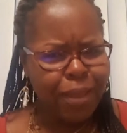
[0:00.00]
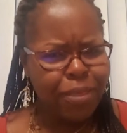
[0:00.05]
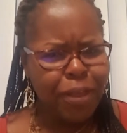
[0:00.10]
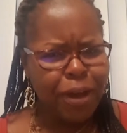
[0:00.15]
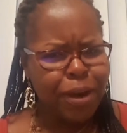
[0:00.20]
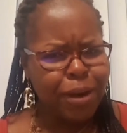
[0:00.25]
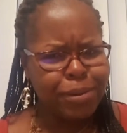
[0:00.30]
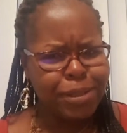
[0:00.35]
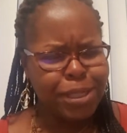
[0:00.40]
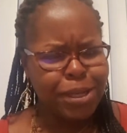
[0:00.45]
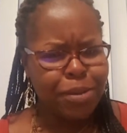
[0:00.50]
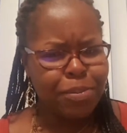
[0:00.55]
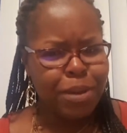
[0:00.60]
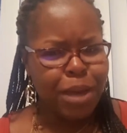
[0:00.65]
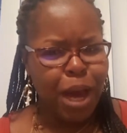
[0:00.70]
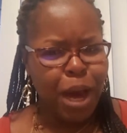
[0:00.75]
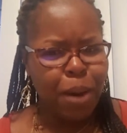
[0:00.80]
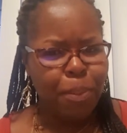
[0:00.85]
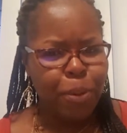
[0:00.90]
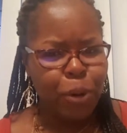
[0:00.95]
Thought I was going to
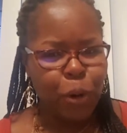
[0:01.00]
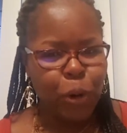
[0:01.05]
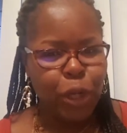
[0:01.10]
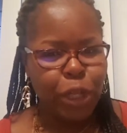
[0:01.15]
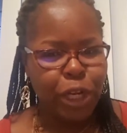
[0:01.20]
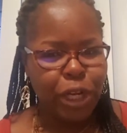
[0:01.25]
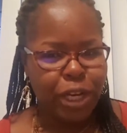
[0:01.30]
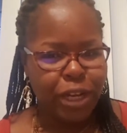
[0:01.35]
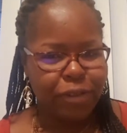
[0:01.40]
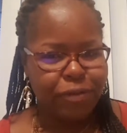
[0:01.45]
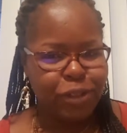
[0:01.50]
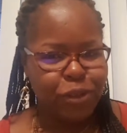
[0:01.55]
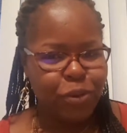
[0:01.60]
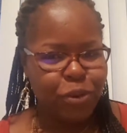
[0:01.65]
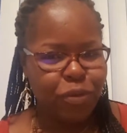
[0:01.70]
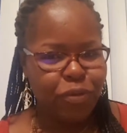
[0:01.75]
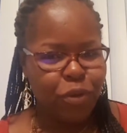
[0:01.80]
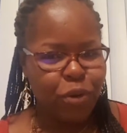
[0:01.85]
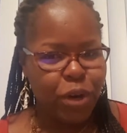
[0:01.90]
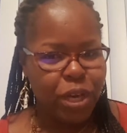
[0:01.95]
be up early enough to
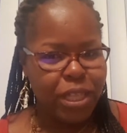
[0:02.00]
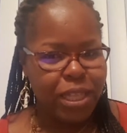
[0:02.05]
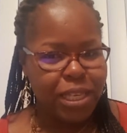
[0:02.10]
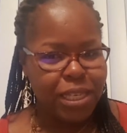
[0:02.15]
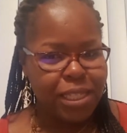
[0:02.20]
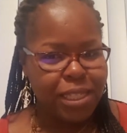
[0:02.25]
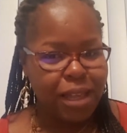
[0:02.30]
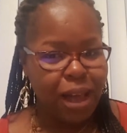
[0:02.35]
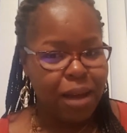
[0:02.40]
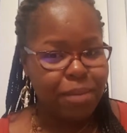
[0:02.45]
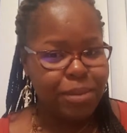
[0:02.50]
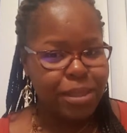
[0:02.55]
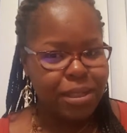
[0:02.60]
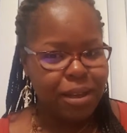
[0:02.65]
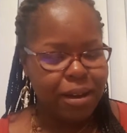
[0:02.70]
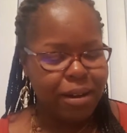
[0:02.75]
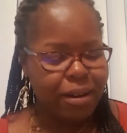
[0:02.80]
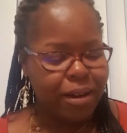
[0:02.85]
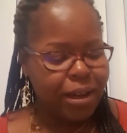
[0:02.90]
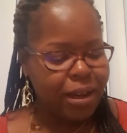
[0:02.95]
avoid this. I'm
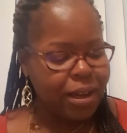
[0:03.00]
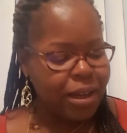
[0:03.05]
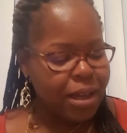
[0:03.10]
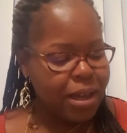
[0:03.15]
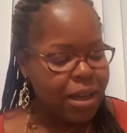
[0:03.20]
sorry.